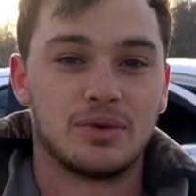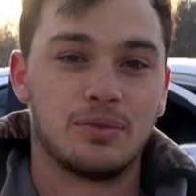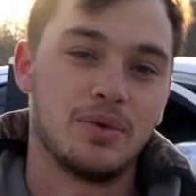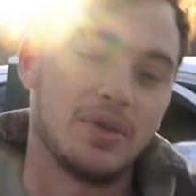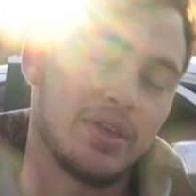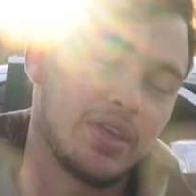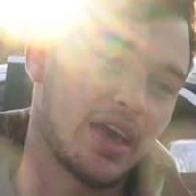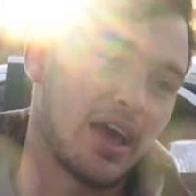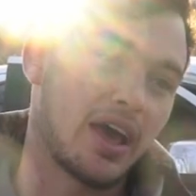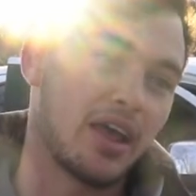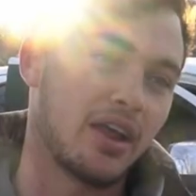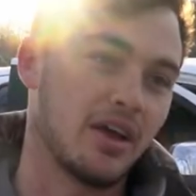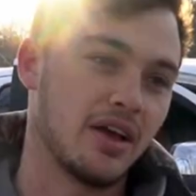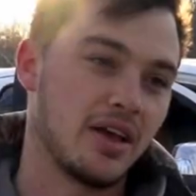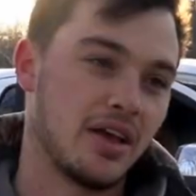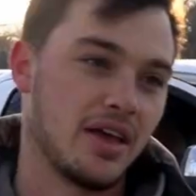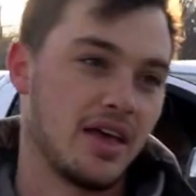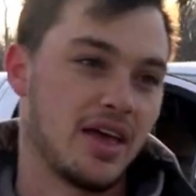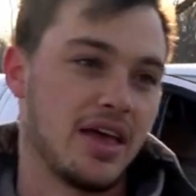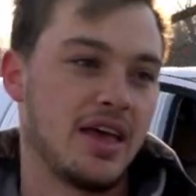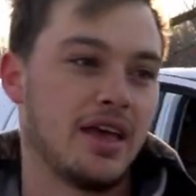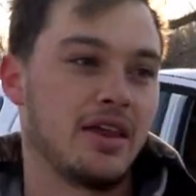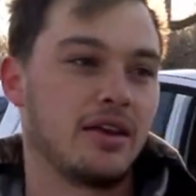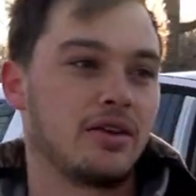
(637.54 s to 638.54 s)
And we got a
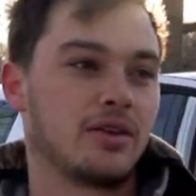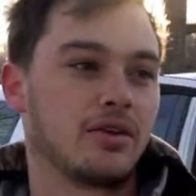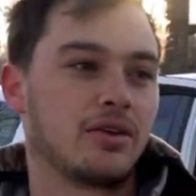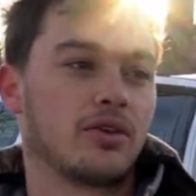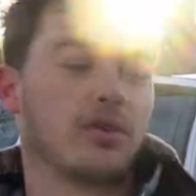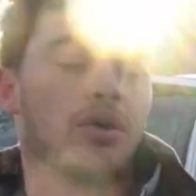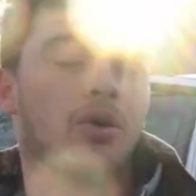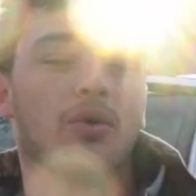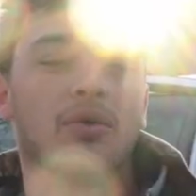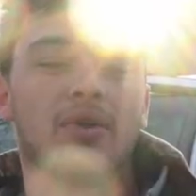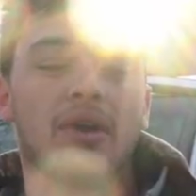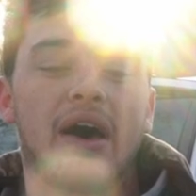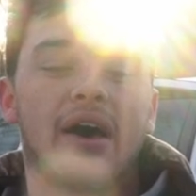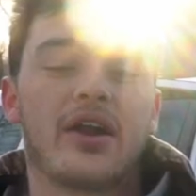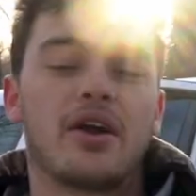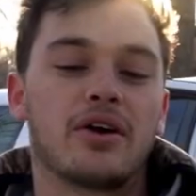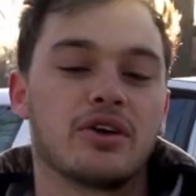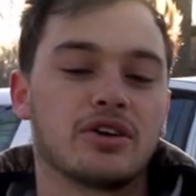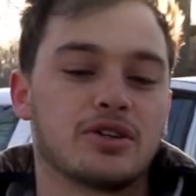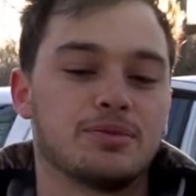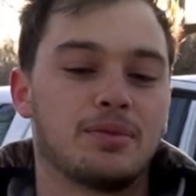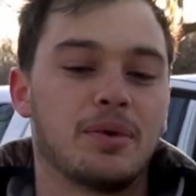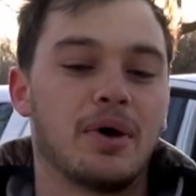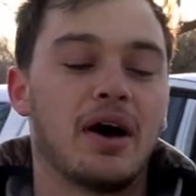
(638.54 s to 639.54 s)
hen goldeneye at
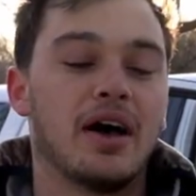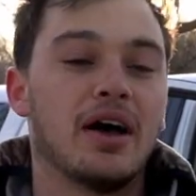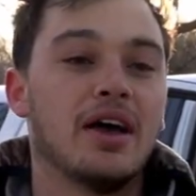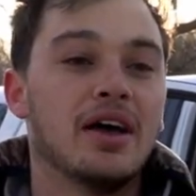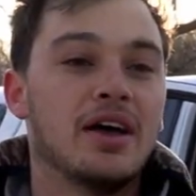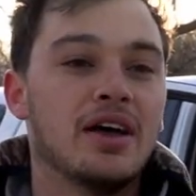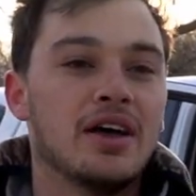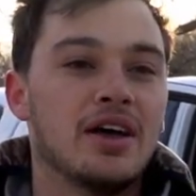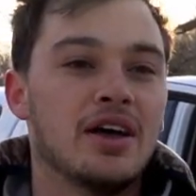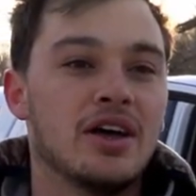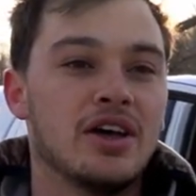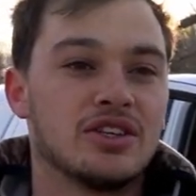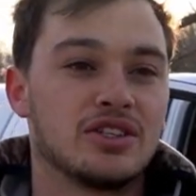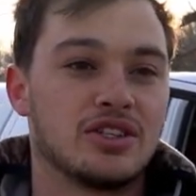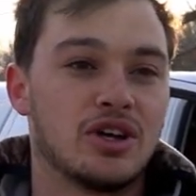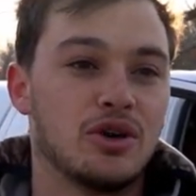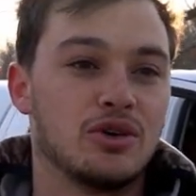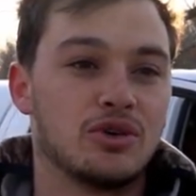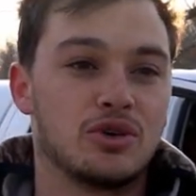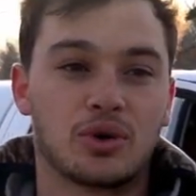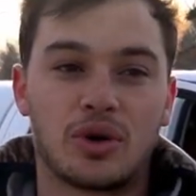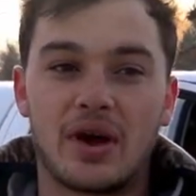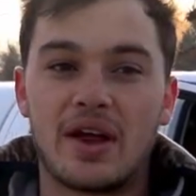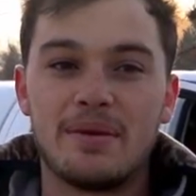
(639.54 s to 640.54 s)
our spot.
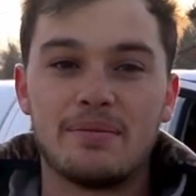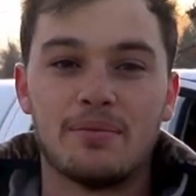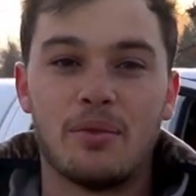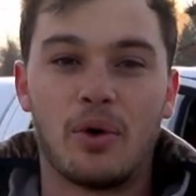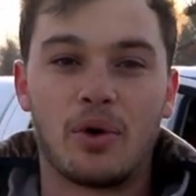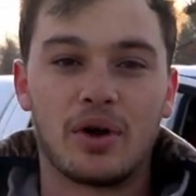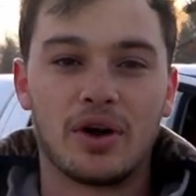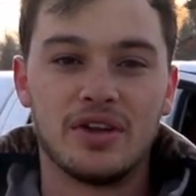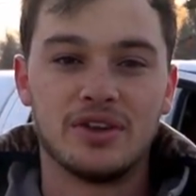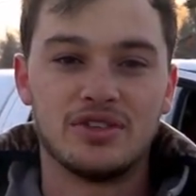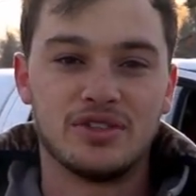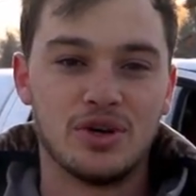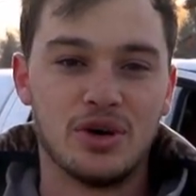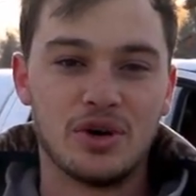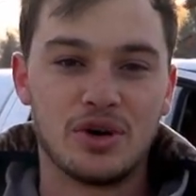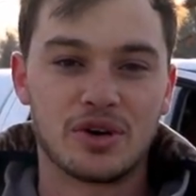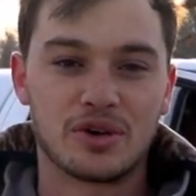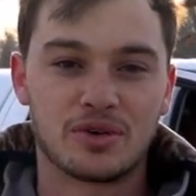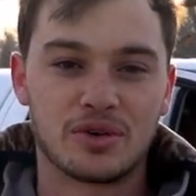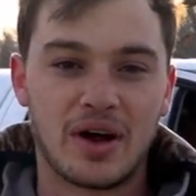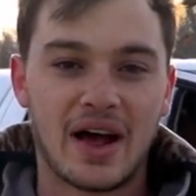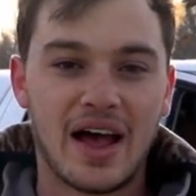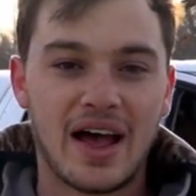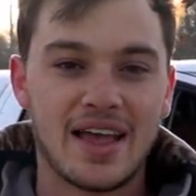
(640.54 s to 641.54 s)
So great morning, doing
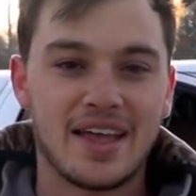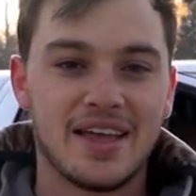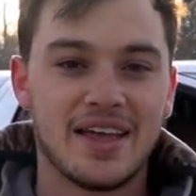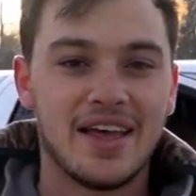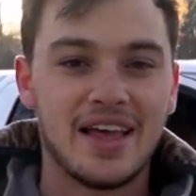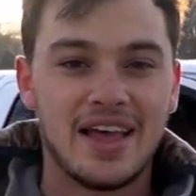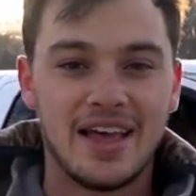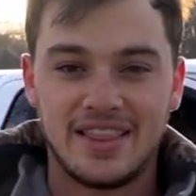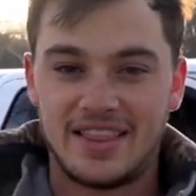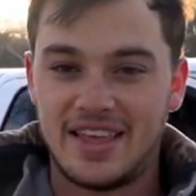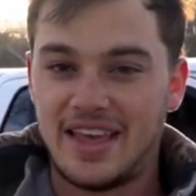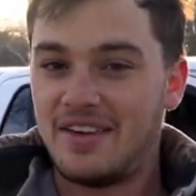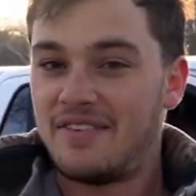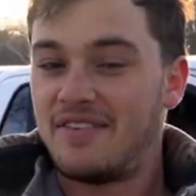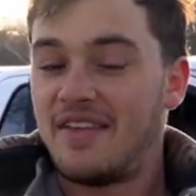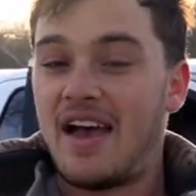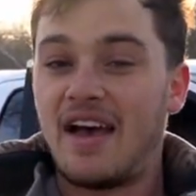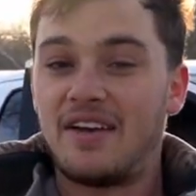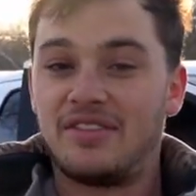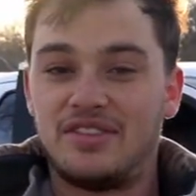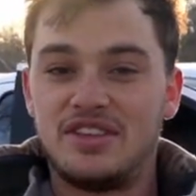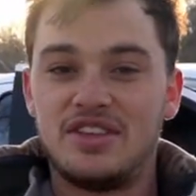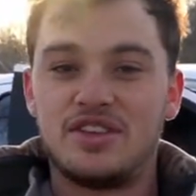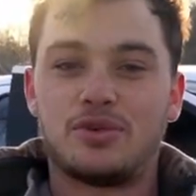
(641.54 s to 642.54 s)
it right. They even
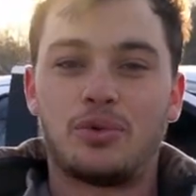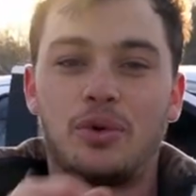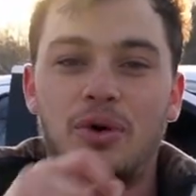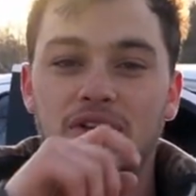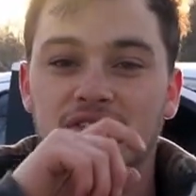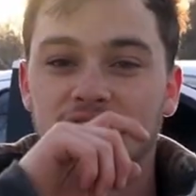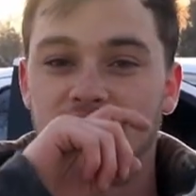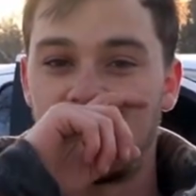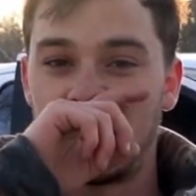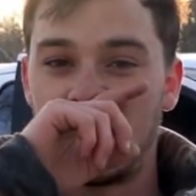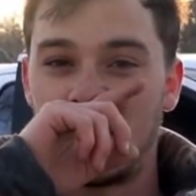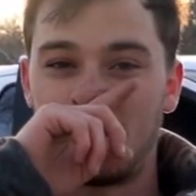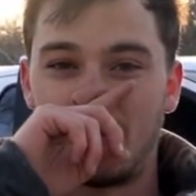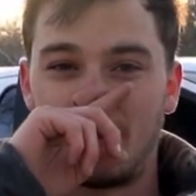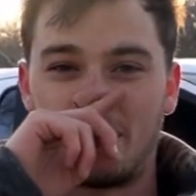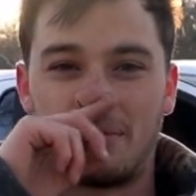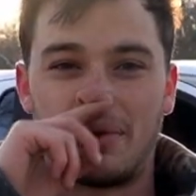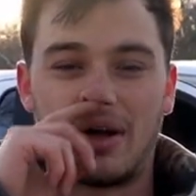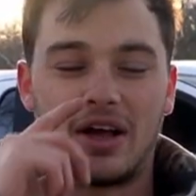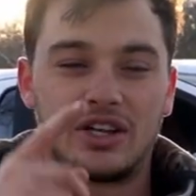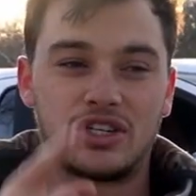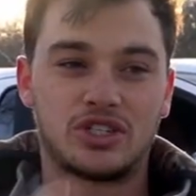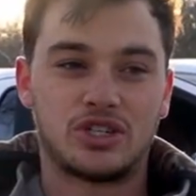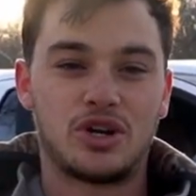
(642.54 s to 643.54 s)
have decoys set
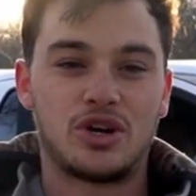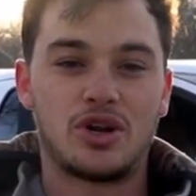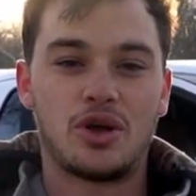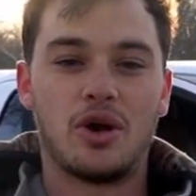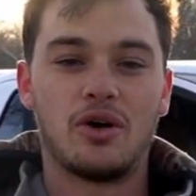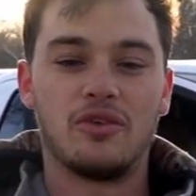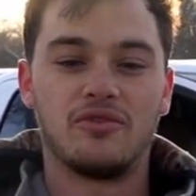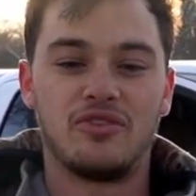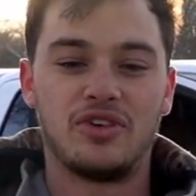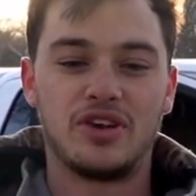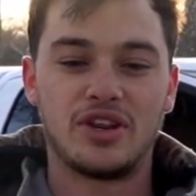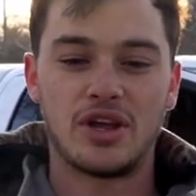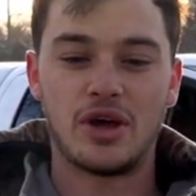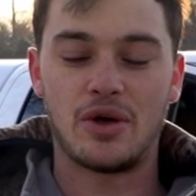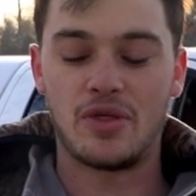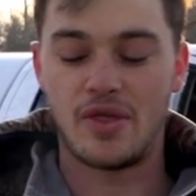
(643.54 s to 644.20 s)
up. I showed y'all in video.